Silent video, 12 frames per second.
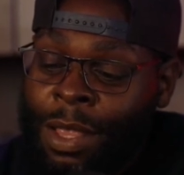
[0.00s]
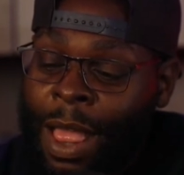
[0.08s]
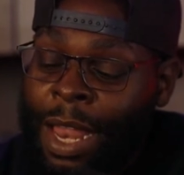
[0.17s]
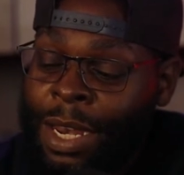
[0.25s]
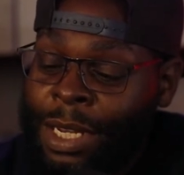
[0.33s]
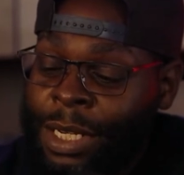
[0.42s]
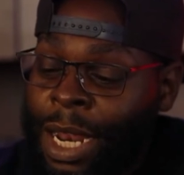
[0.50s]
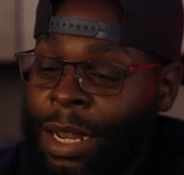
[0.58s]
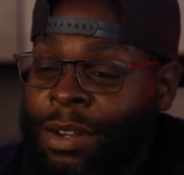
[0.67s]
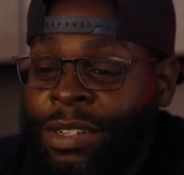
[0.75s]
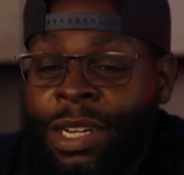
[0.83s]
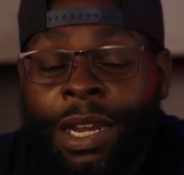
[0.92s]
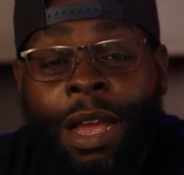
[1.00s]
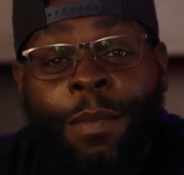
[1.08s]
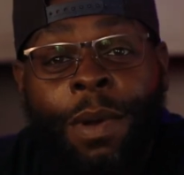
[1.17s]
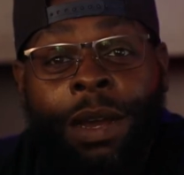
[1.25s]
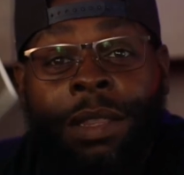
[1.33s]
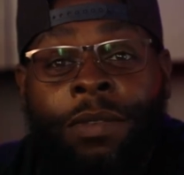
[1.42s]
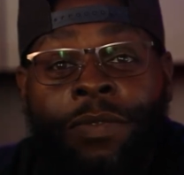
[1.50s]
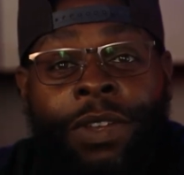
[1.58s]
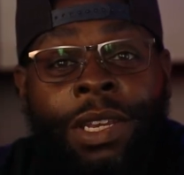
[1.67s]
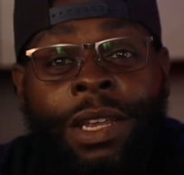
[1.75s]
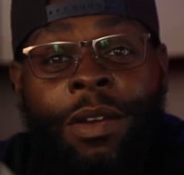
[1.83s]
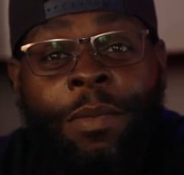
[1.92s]
I need y'all to go check out my other
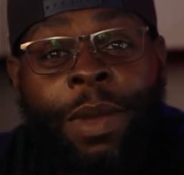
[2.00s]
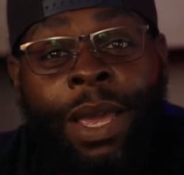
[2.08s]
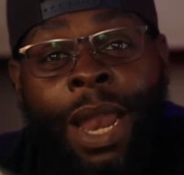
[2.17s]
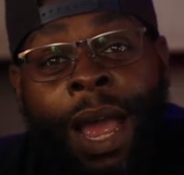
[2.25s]
video, man.